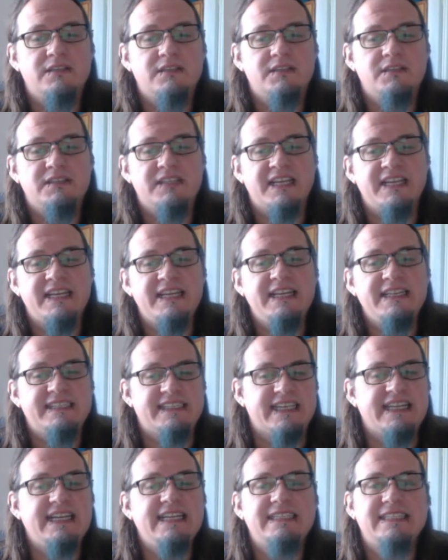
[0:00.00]

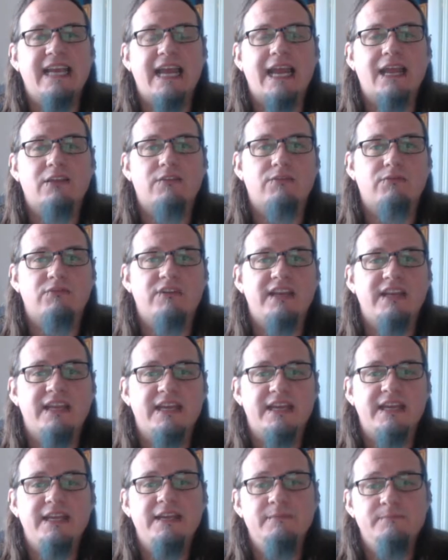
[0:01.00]
Tech
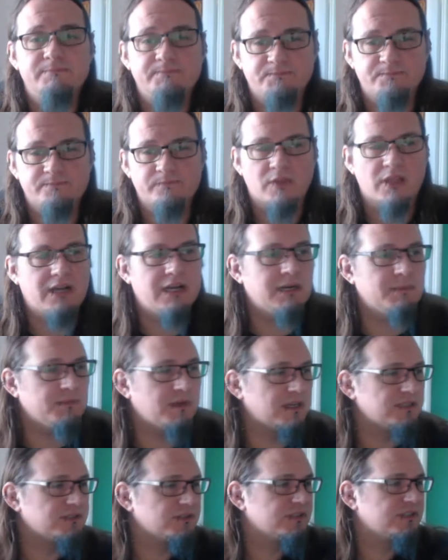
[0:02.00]
3D.
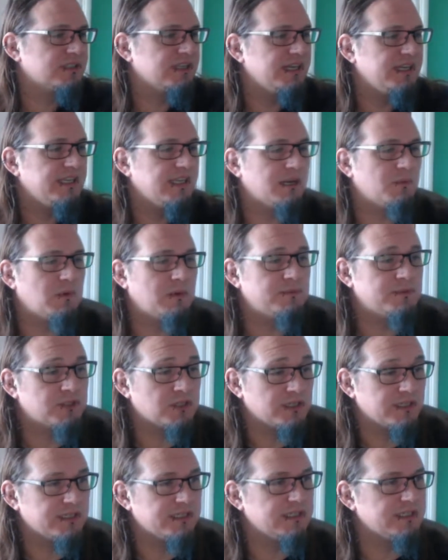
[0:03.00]
As you'll see, their
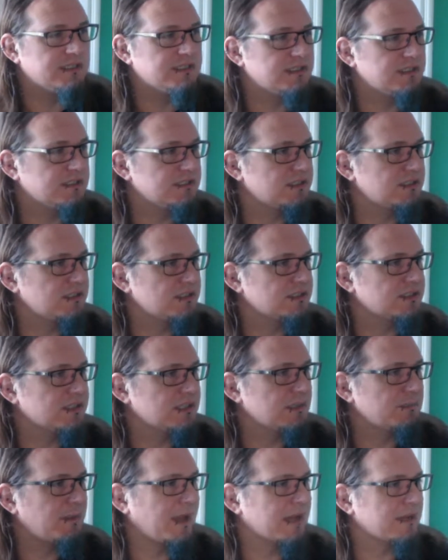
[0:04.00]
website is just in
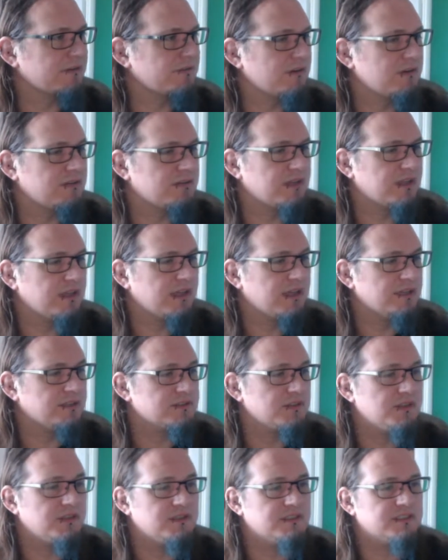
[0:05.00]
the background there, so
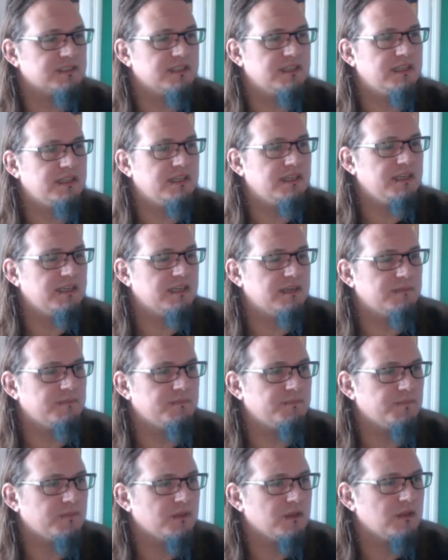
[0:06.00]
you can see
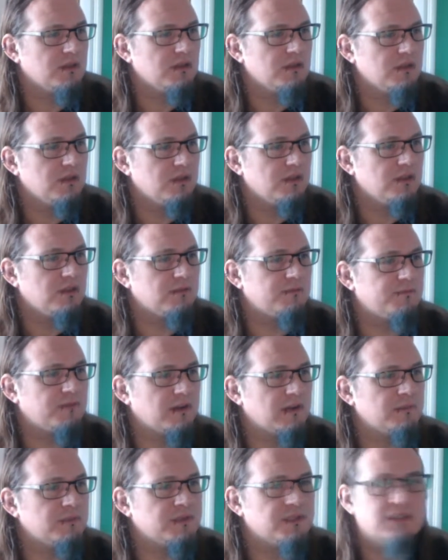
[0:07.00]
the
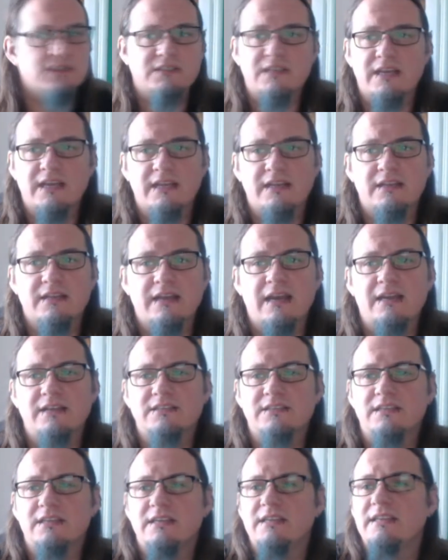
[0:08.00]
filaments, and
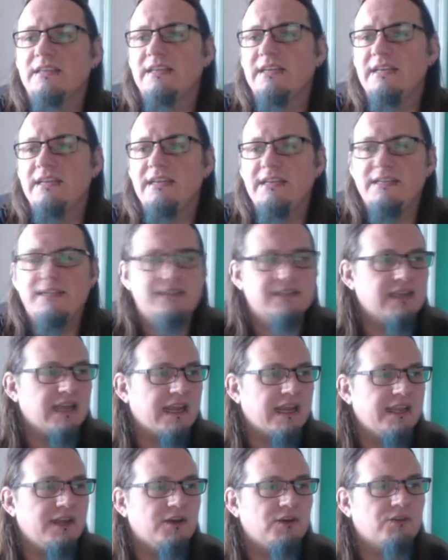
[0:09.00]
actually the
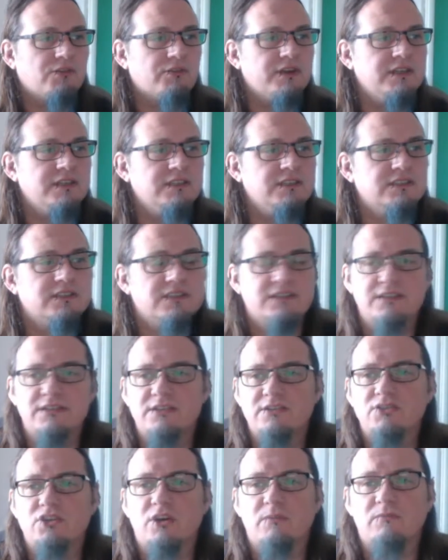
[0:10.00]
tangy orange that's in the
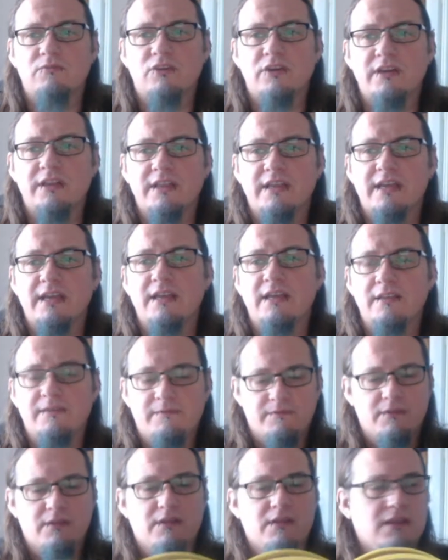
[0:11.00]
top right there,
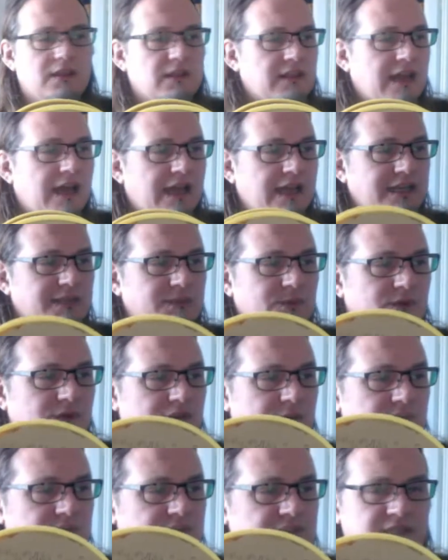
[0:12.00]
that is what I
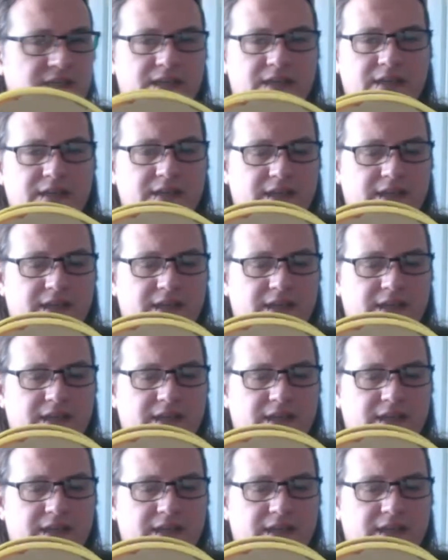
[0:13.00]
was sent.